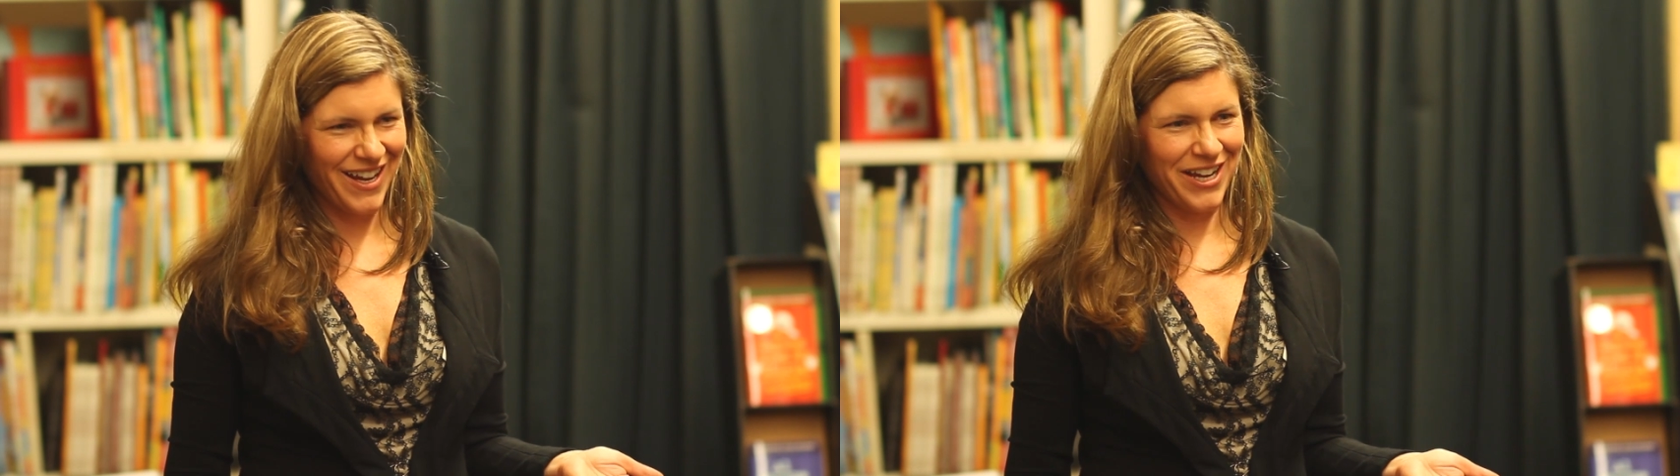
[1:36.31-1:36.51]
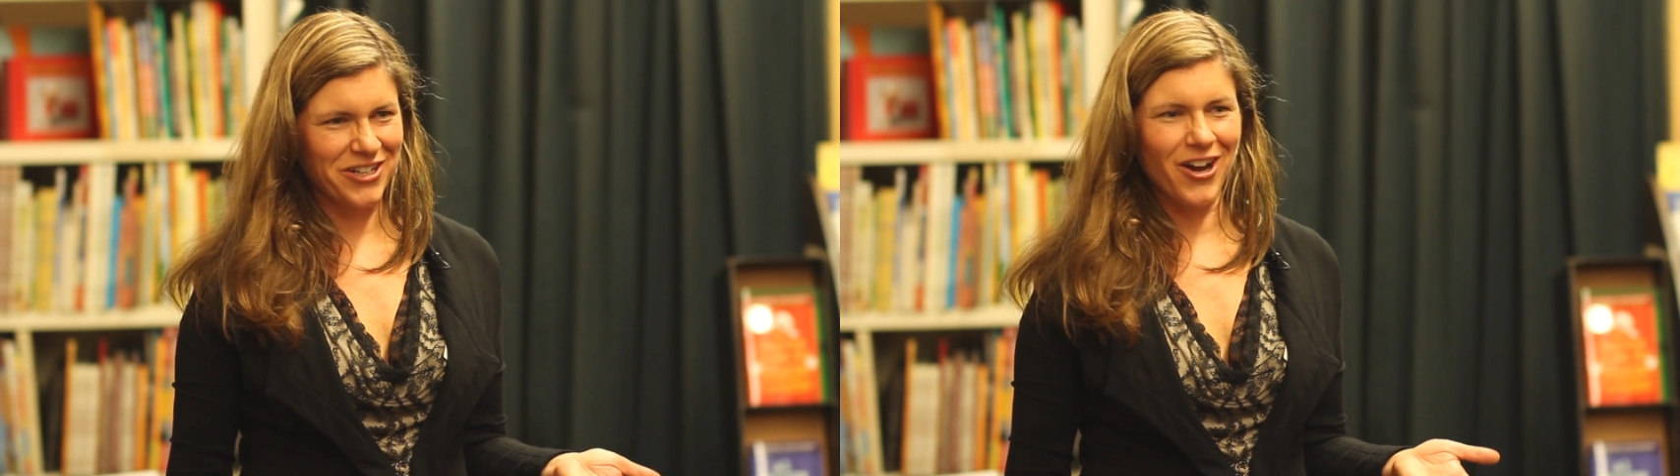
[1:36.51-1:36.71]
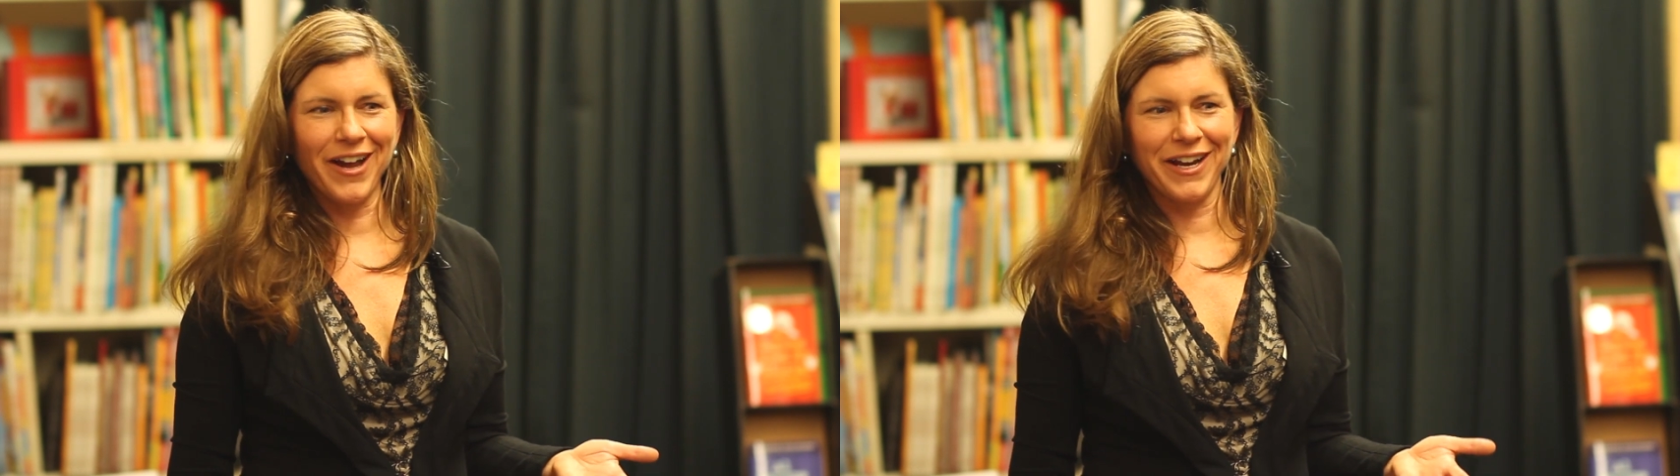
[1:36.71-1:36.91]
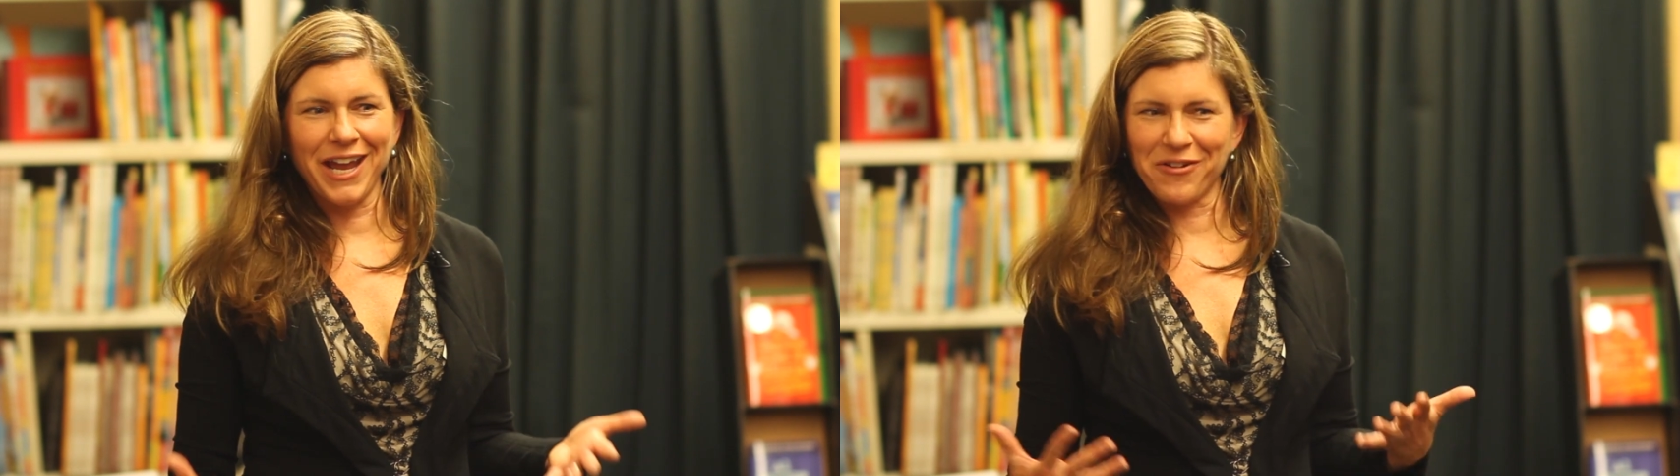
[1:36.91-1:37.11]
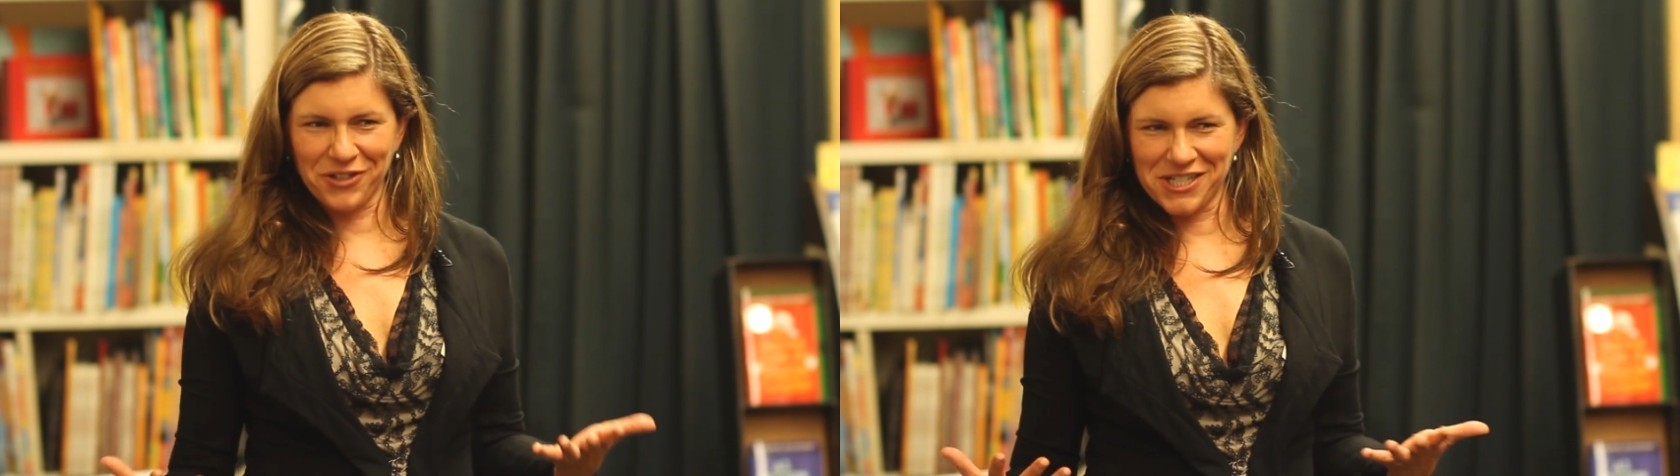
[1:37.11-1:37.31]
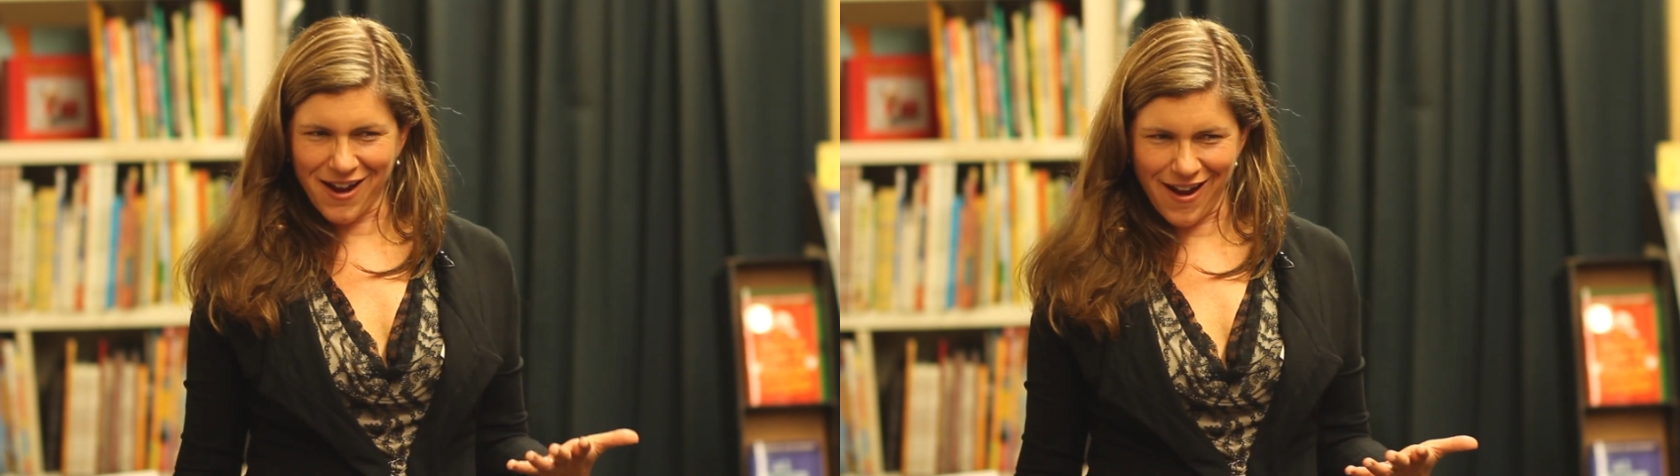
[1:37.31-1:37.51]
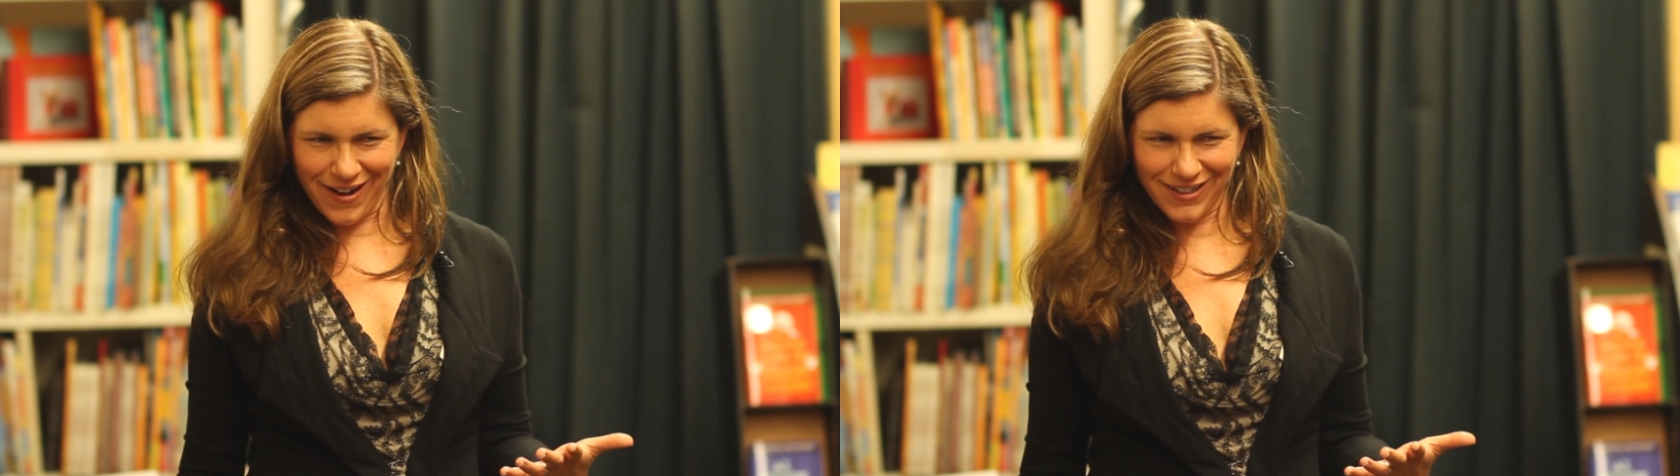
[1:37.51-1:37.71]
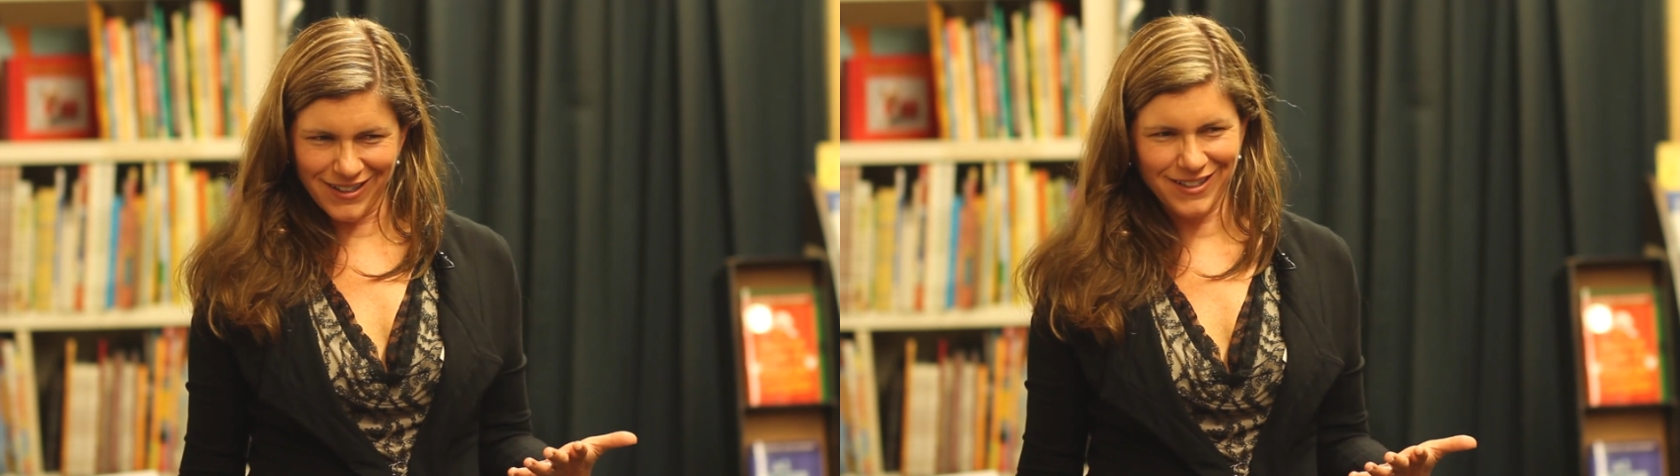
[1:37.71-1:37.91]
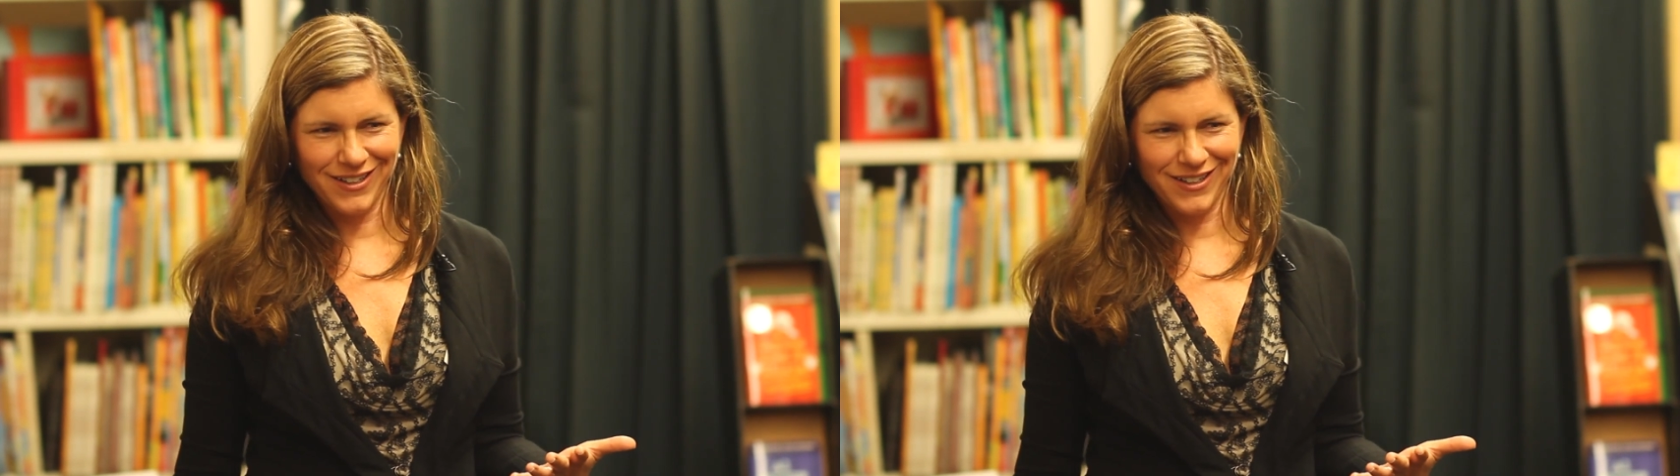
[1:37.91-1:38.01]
and not every day